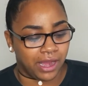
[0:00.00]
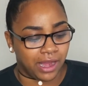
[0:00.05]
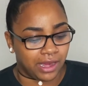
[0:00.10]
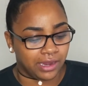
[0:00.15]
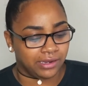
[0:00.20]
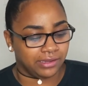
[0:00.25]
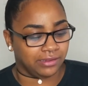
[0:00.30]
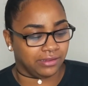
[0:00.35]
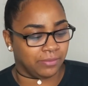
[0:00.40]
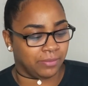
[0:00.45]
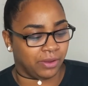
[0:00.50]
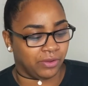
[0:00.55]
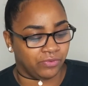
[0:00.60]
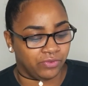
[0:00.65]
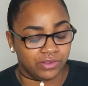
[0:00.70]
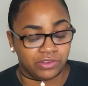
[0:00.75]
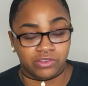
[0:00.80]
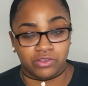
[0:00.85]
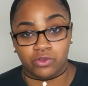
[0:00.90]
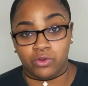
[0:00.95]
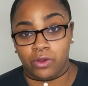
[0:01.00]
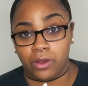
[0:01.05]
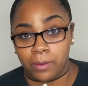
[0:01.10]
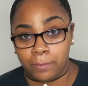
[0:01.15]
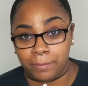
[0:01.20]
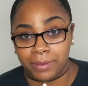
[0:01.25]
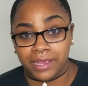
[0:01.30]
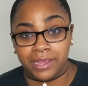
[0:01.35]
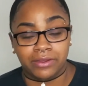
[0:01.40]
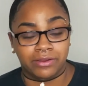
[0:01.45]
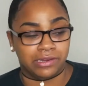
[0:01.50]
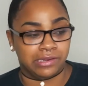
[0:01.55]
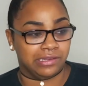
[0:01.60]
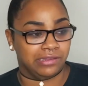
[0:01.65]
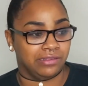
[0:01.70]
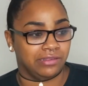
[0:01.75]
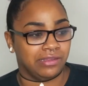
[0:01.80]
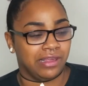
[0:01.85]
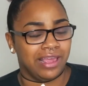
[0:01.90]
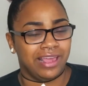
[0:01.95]
honest about physical
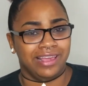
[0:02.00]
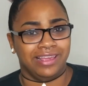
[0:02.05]
appearance?